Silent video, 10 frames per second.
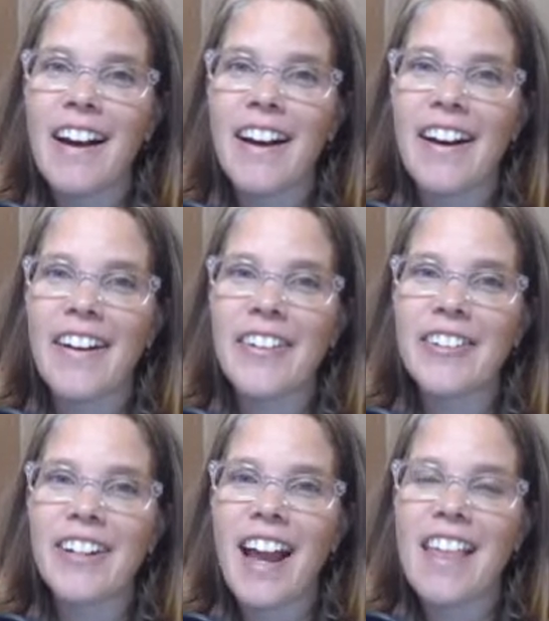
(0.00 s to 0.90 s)
All
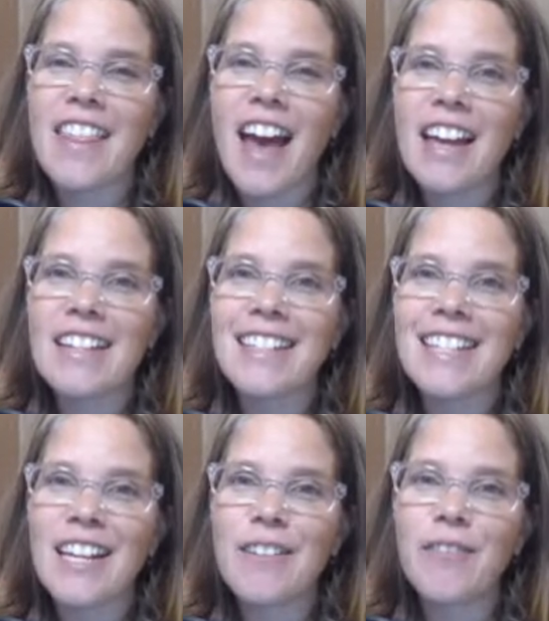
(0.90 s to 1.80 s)
right, that is
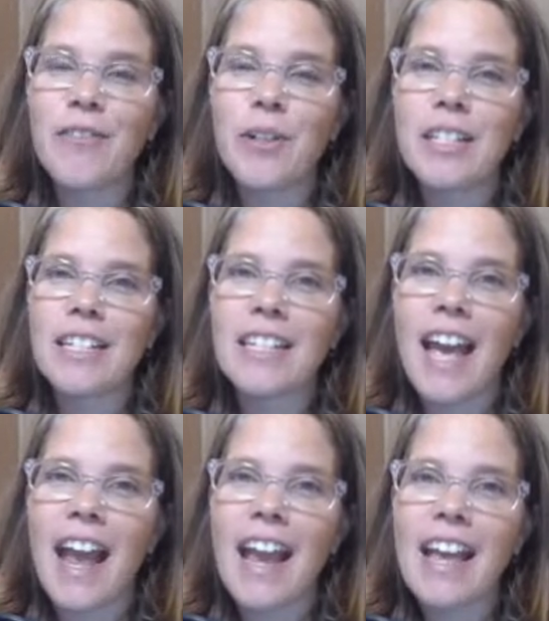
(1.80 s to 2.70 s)
it for
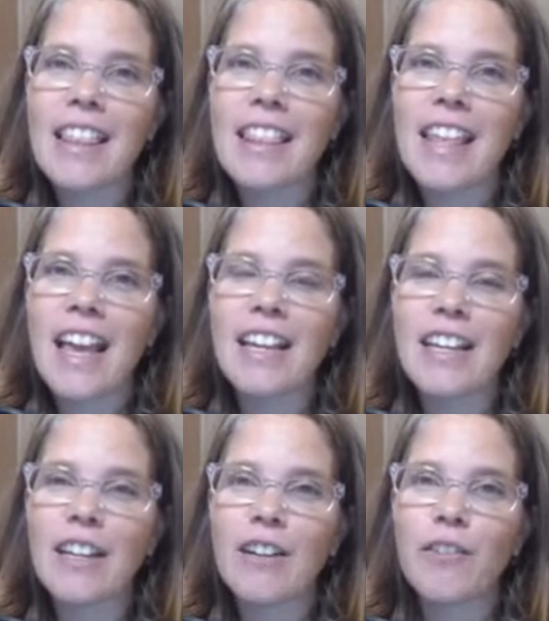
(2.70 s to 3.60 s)
today. Thank
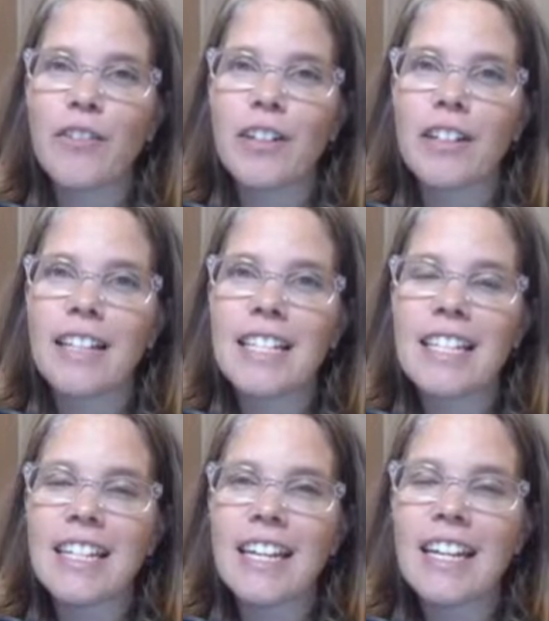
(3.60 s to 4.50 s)
you for
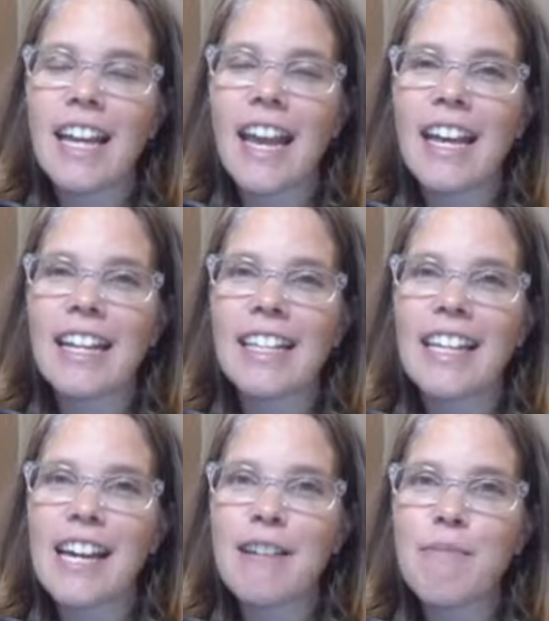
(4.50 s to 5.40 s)
listening. And
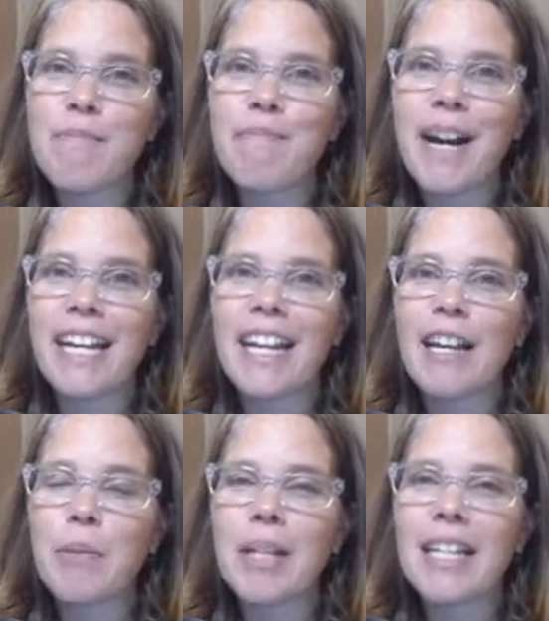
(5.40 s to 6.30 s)
again, my
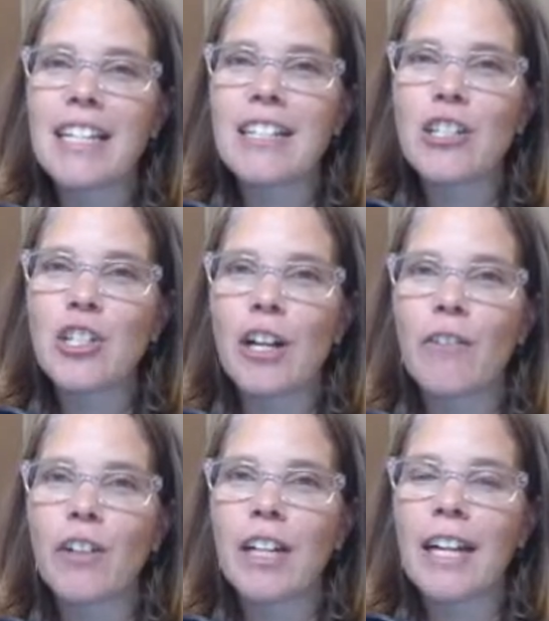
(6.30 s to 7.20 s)
name is
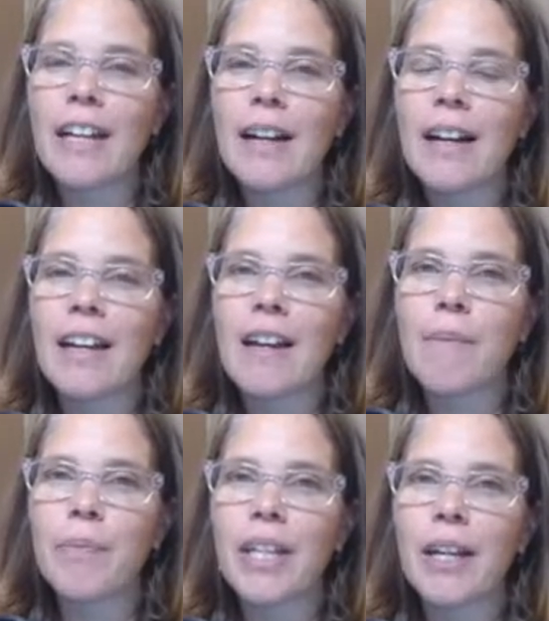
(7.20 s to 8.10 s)
Jennifer Denny. I
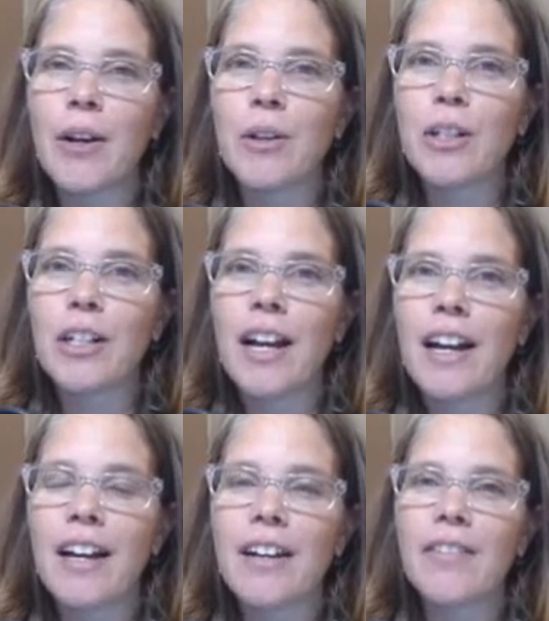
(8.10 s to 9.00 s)
am the owner
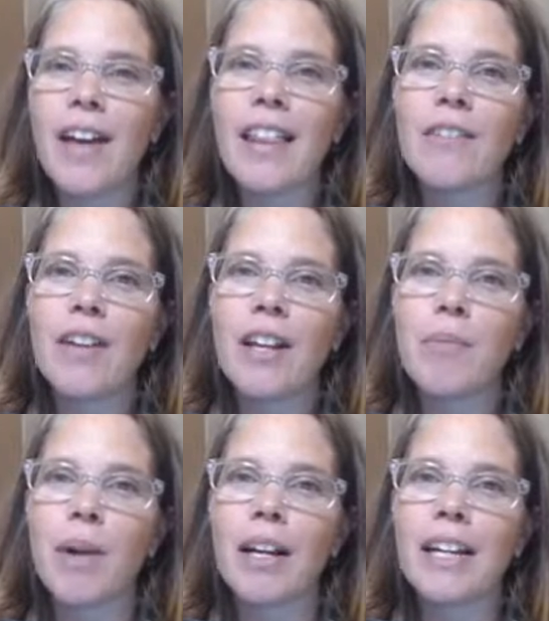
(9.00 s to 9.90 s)
of Elevated
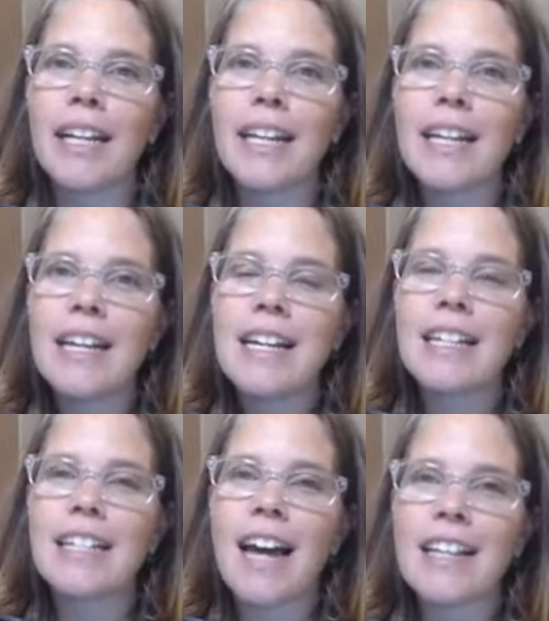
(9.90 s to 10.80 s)
Marketing
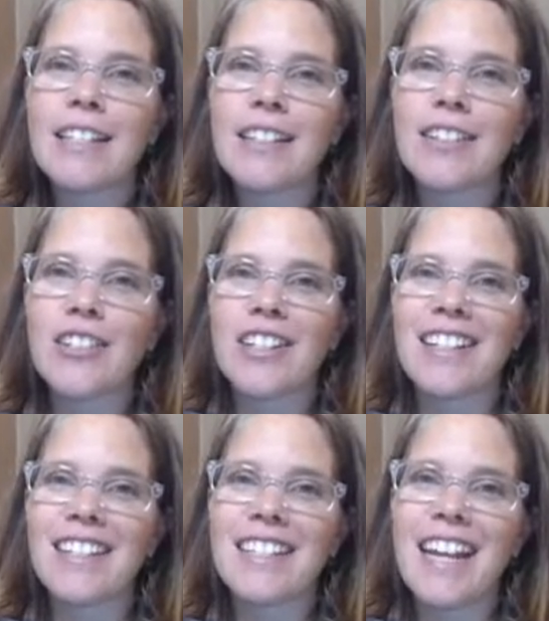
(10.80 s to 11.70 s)

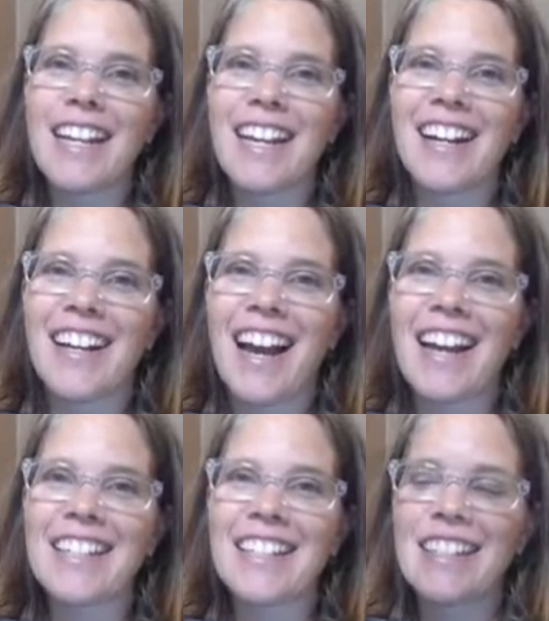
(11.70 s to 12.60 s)
Solutions. Take care,
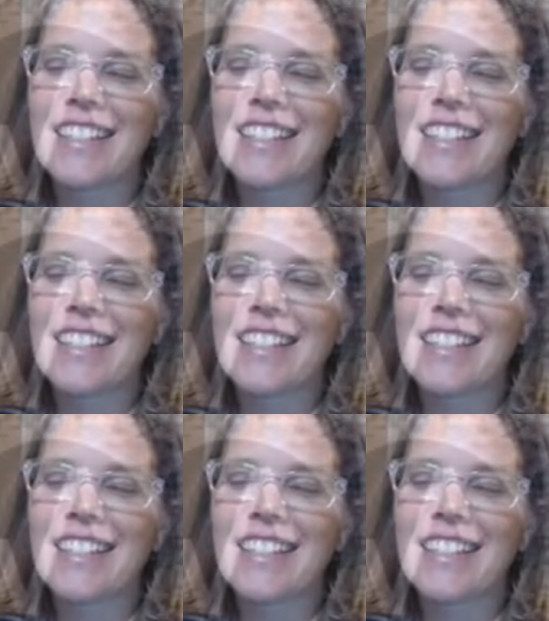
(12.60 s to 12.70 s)
guys.